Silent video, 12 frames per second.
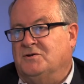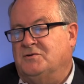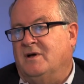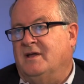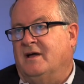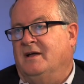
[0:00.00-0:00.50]

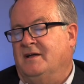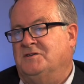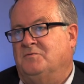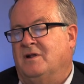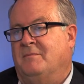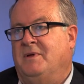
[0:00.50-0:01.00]
I guess
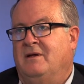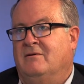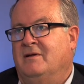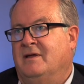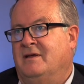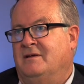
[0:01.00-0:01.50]
what I'm
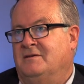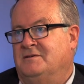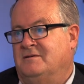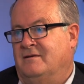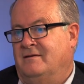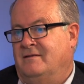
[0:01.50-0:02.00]
hearing
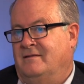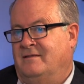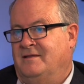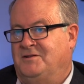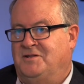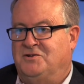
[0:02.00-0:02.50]
is
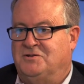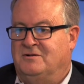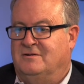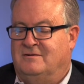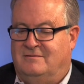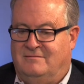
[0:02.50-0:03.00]
the
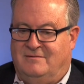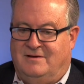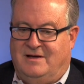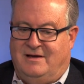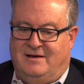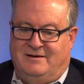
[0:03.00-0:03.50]
digital
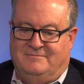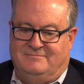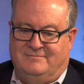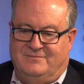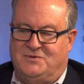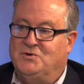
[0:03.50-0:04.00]

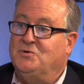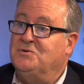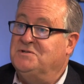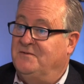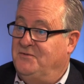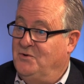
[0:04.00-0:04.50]

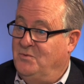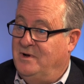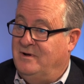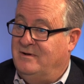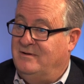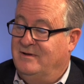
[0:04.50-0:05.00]
tools, if you
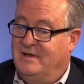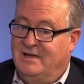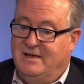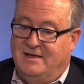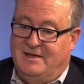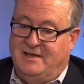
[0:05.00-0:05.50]
will,
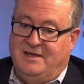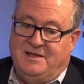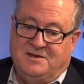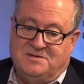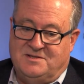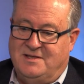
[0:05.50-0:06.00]

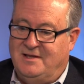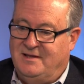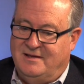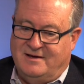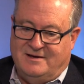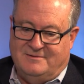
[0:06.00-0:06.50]
ease
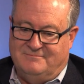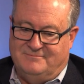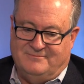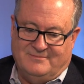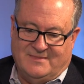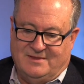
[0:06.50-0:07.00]
the
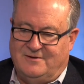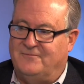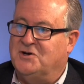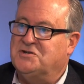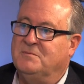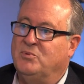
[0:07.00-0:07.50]

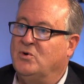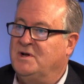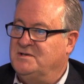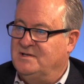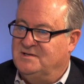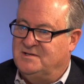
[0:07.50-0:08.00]
friction
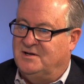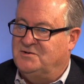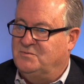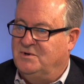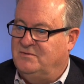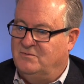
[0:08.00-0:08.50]
points and
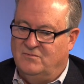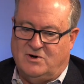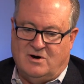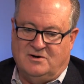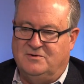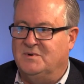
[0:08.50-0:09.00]
such with
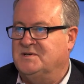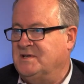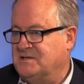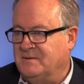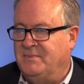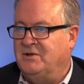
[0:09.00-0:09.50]
regard to
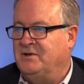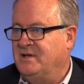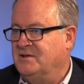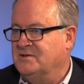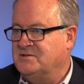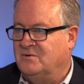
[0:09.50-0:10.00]
accessibility
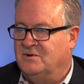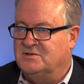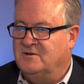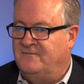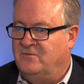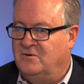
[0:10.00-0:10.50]
and so on and
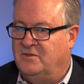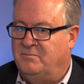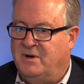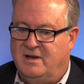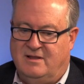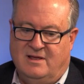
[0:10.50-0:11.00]
so forth.
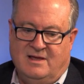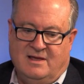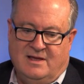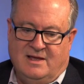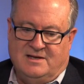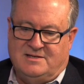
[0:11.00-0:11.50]
But
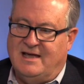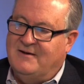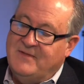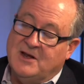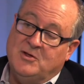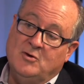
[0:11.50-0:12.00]
to have
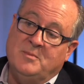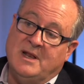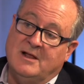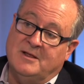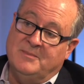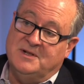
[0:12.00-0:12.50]
that human
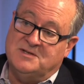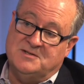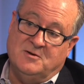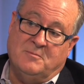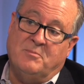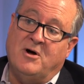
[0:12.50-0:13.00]
element
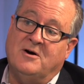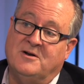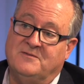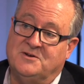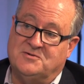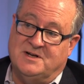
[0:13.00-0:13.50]
still part of
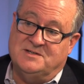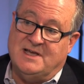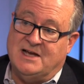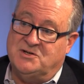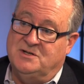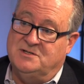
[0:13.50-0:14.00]
the
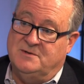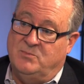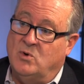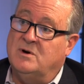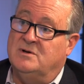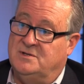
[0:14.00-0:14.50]
transaction is
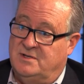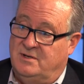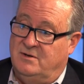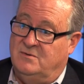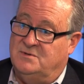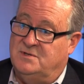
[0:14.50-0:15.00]
important to
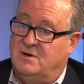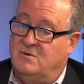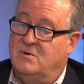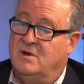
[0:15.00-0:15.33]
you. So